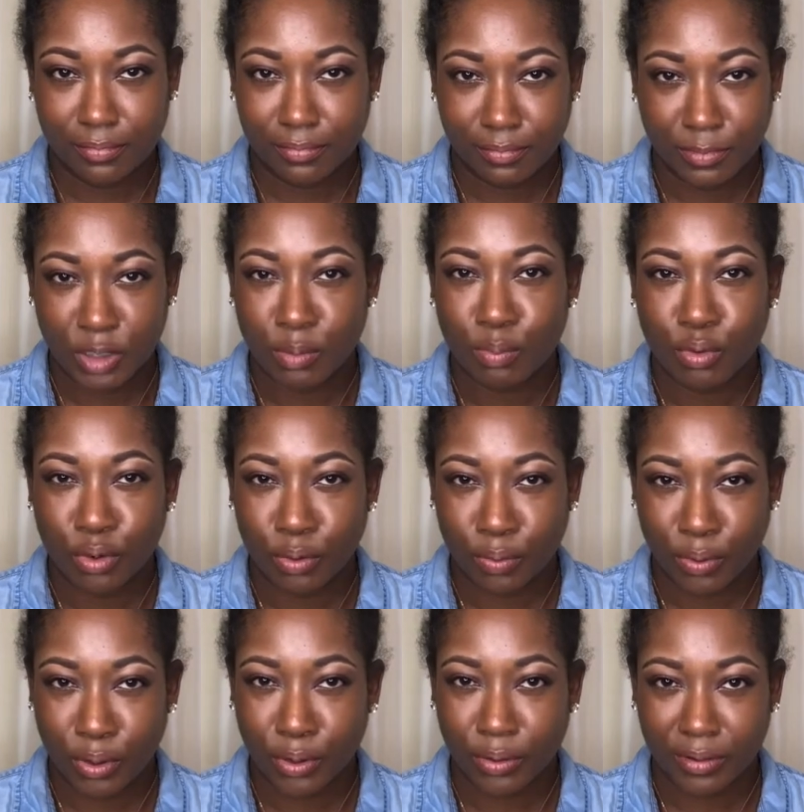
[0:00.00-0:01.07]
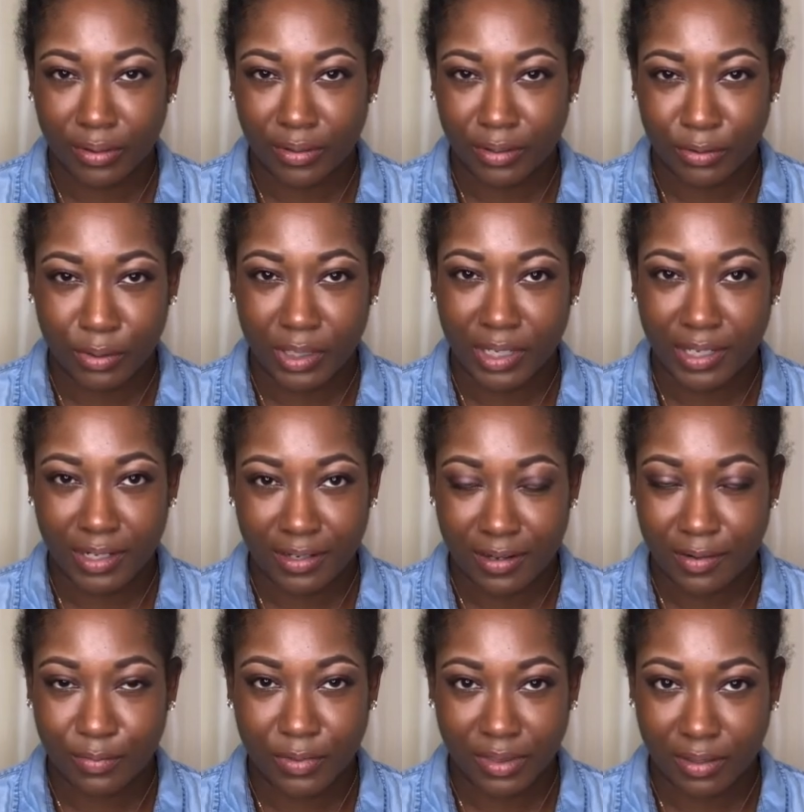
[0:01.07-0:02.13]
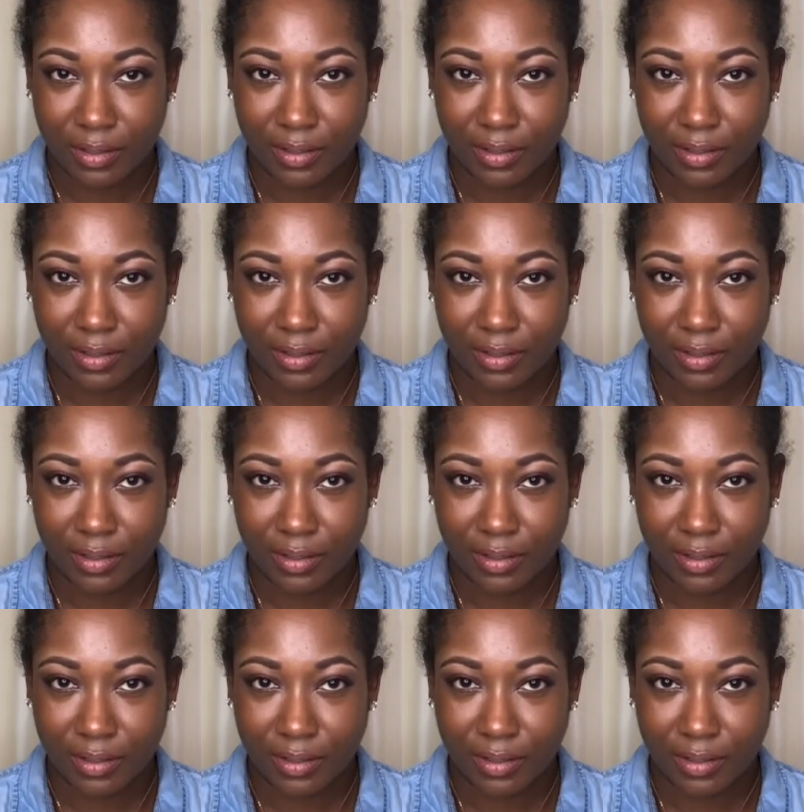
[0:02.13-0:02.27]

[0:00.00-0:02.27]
The more work you can get done with